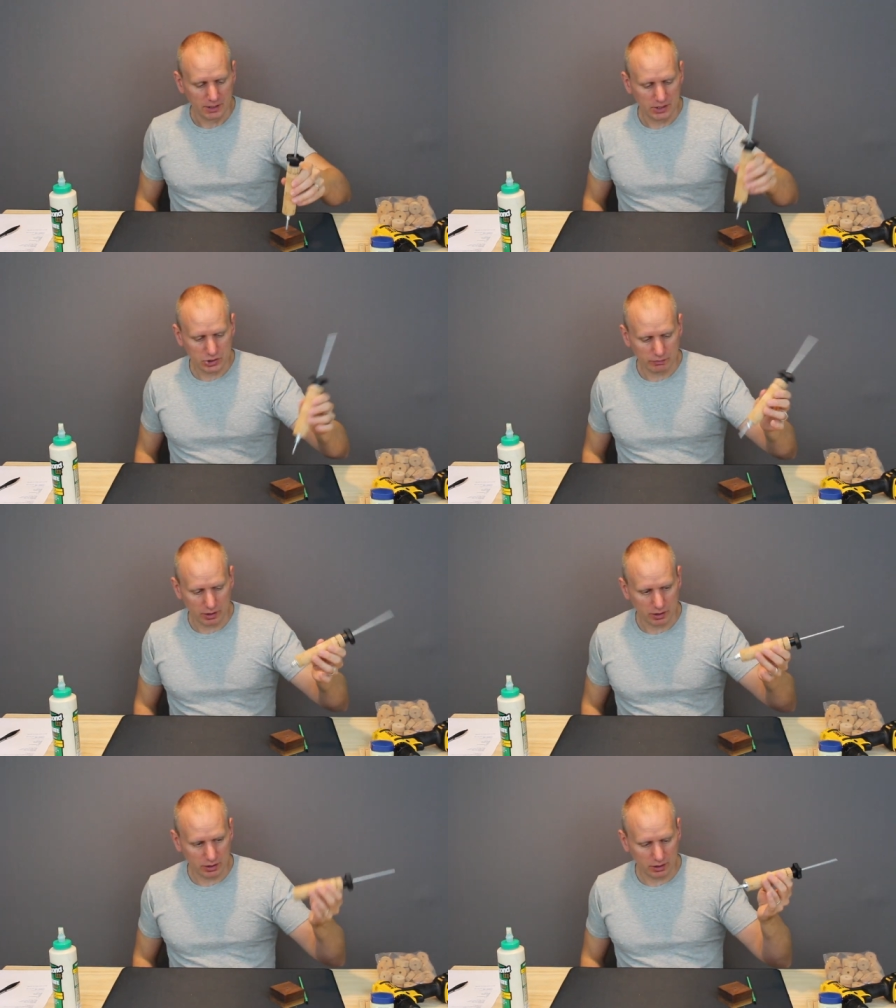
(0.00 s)
each of
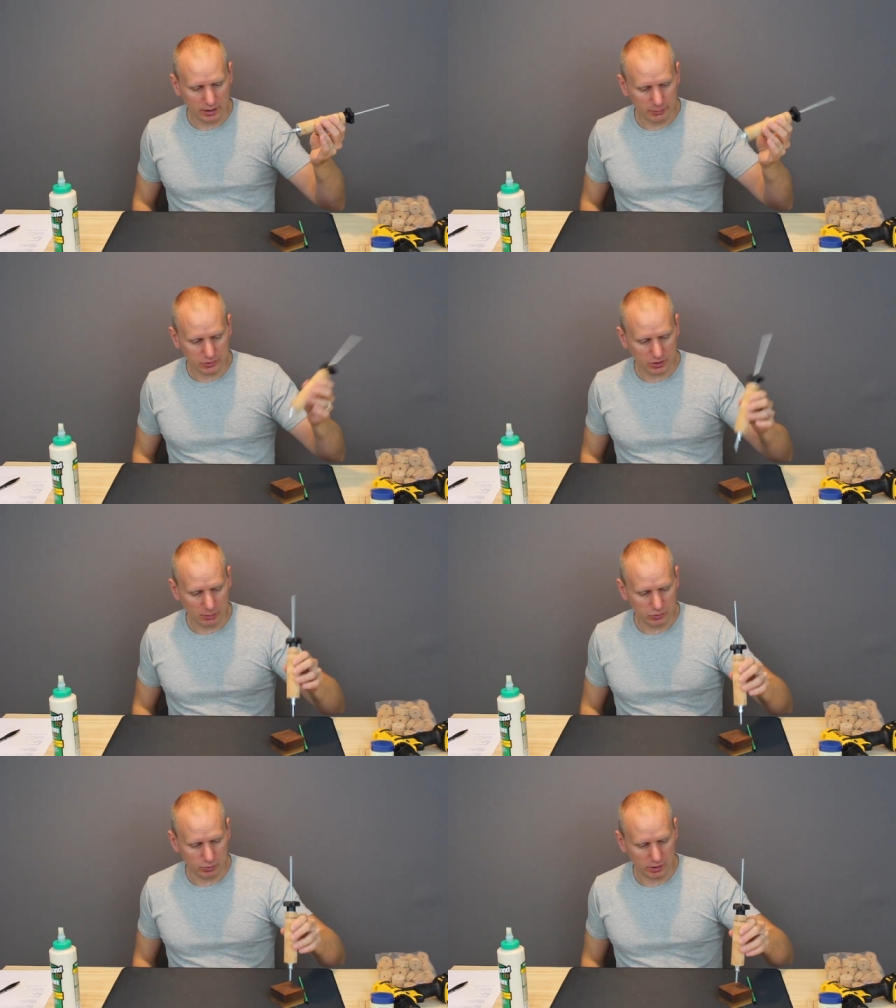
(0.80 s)
our clamps
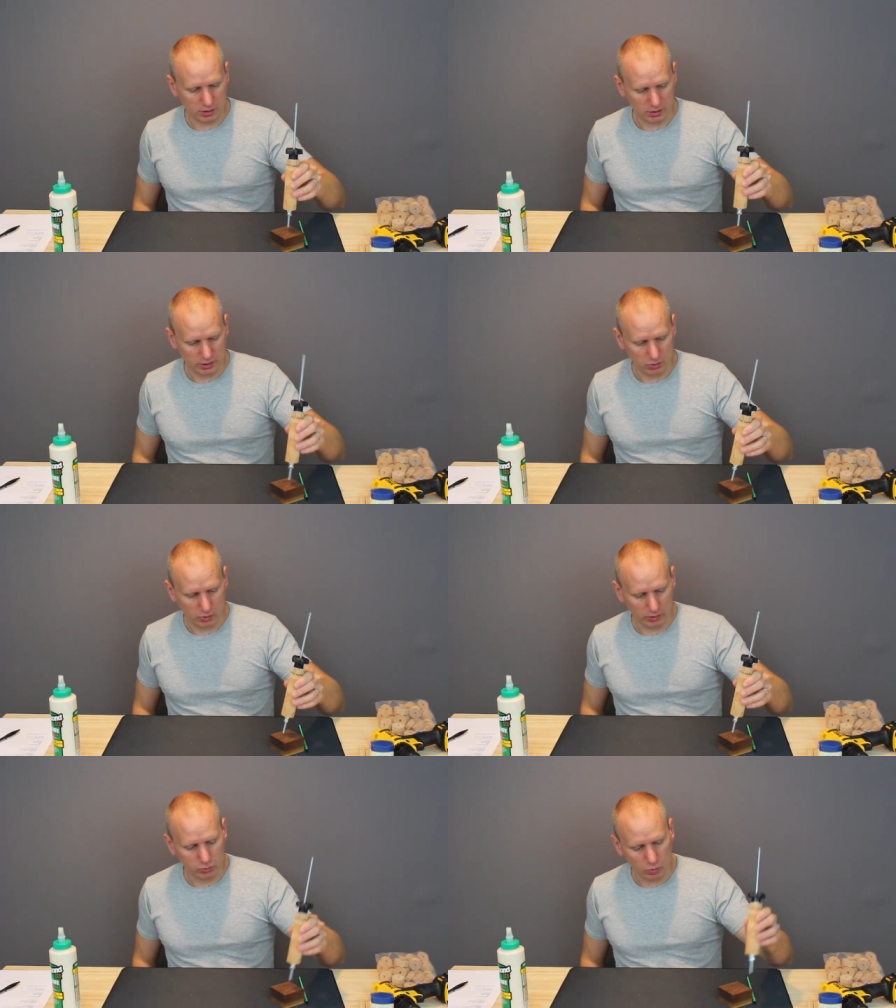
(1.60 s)
comes with an
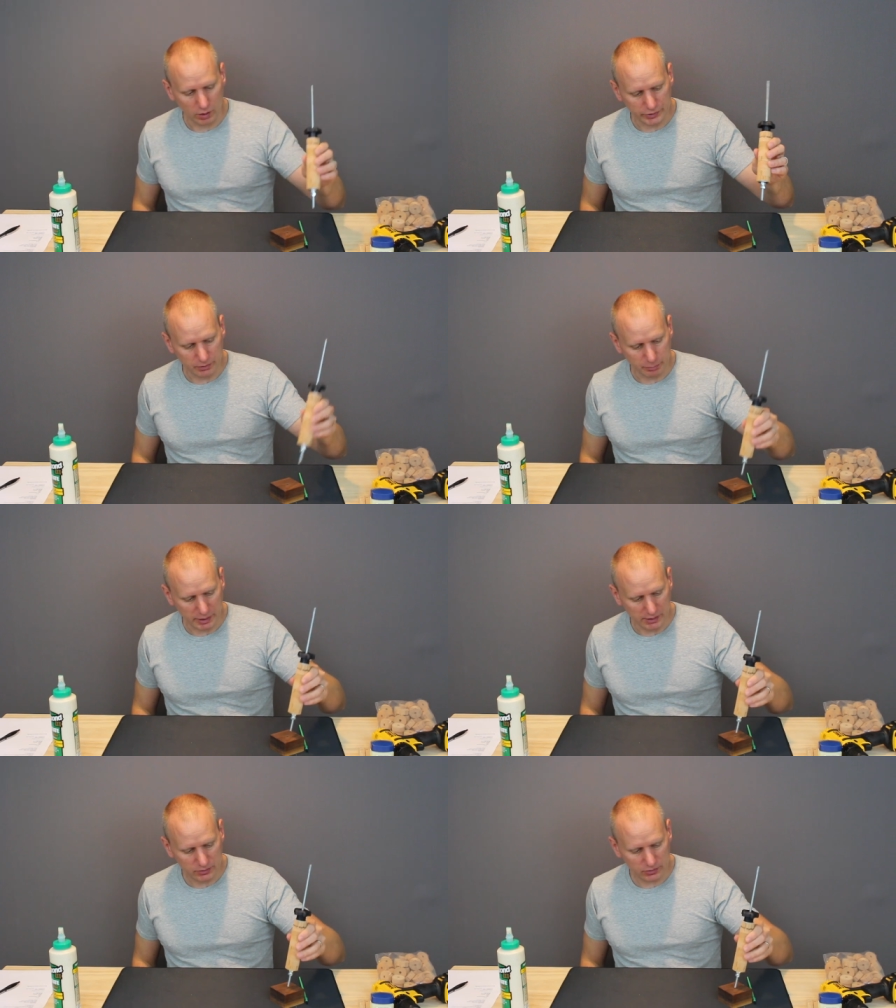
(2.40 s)
oiled walnut
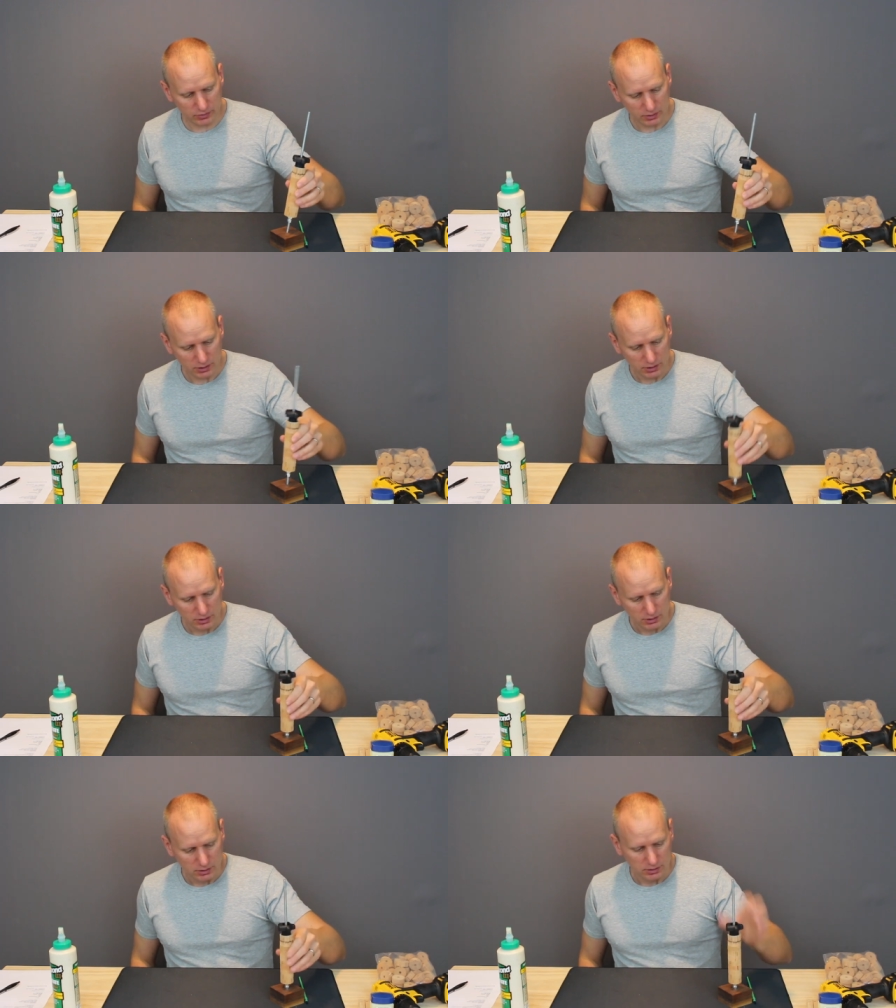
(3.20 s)
base.
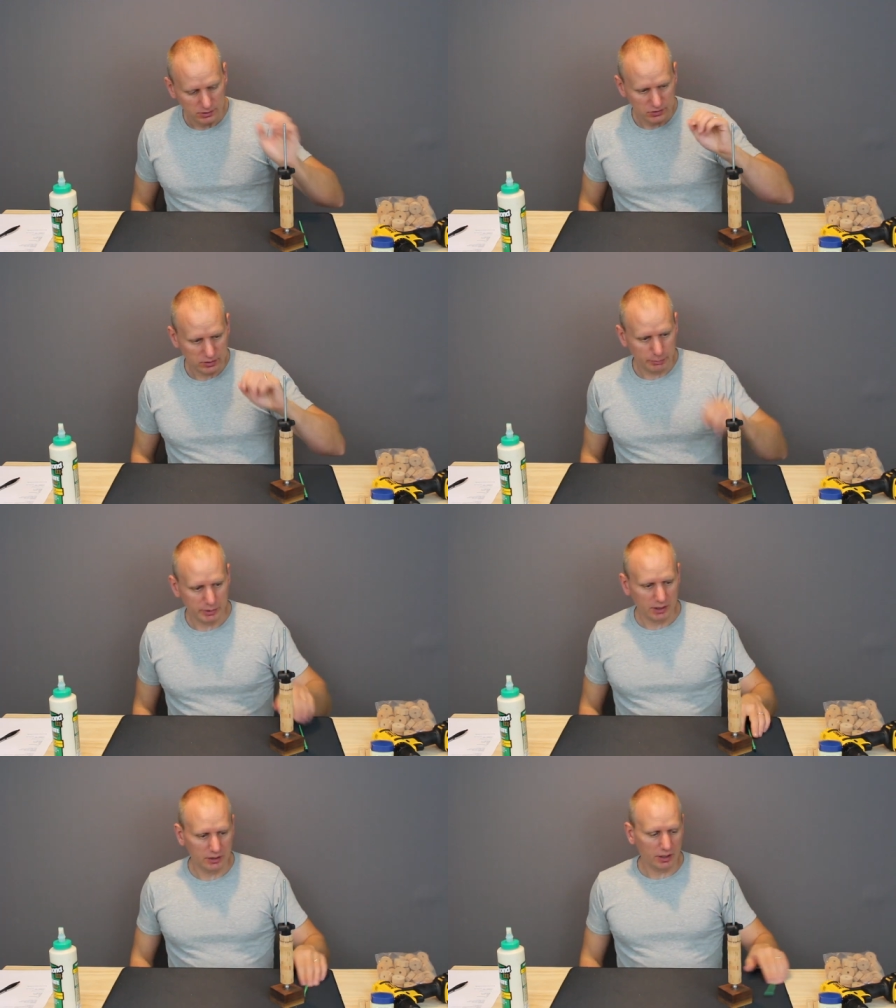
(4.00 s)
Slip
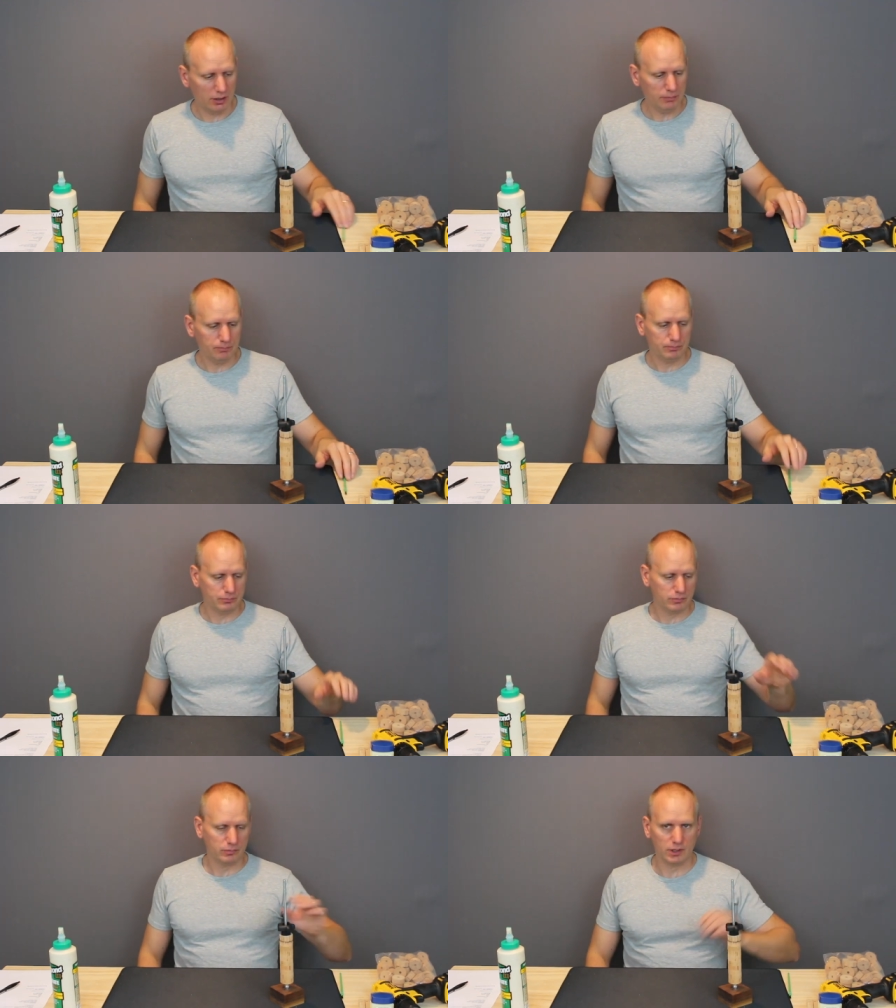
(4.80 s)
it in there,
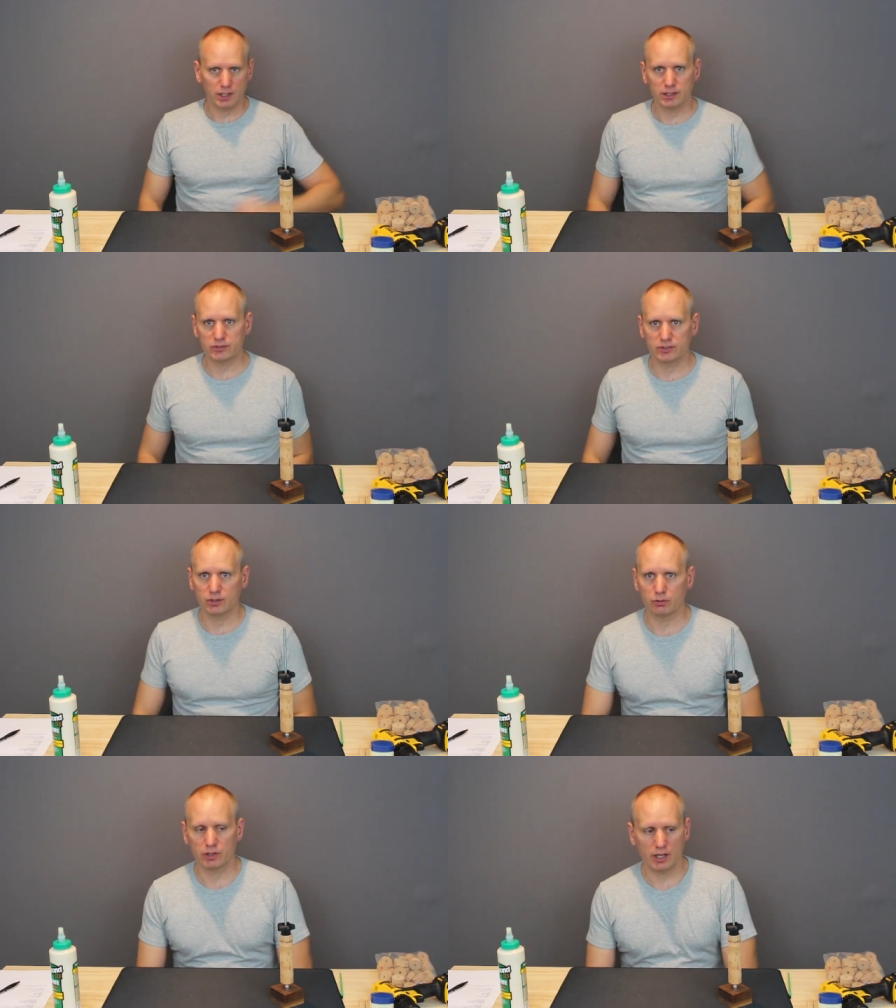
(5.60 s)
let it
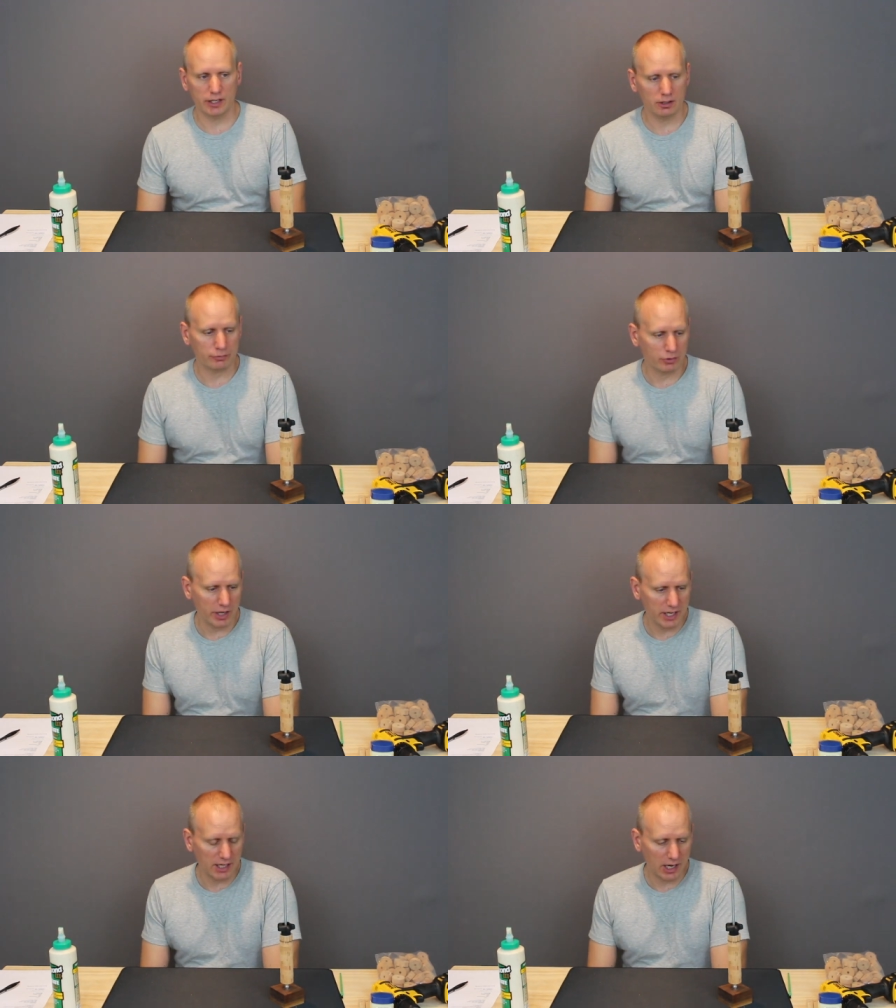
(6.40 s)
sit overnight or
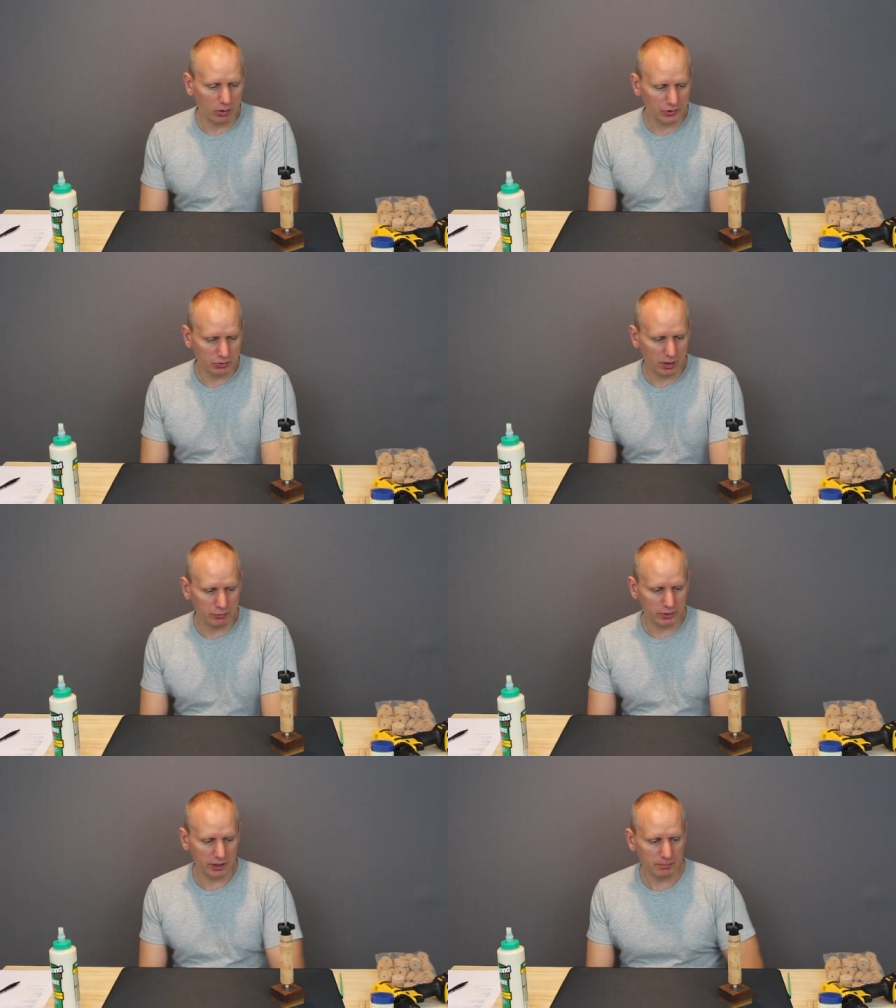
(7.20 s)
for 8 hours
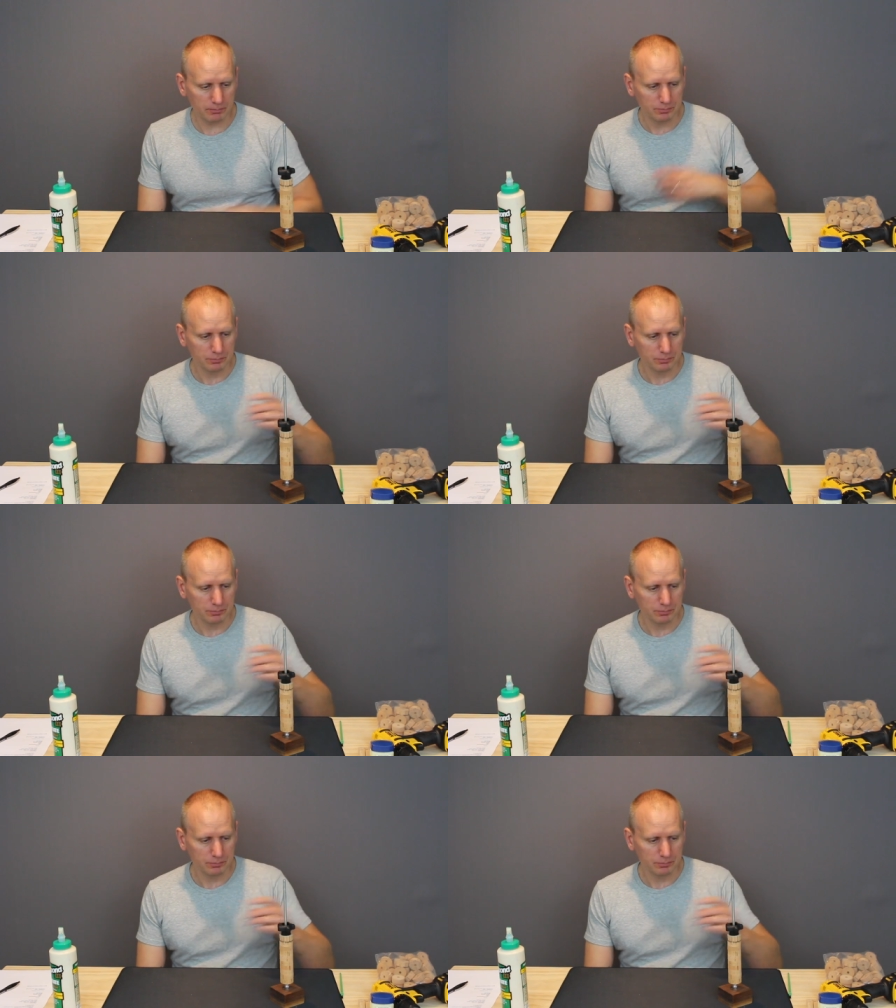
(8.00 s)
roughly.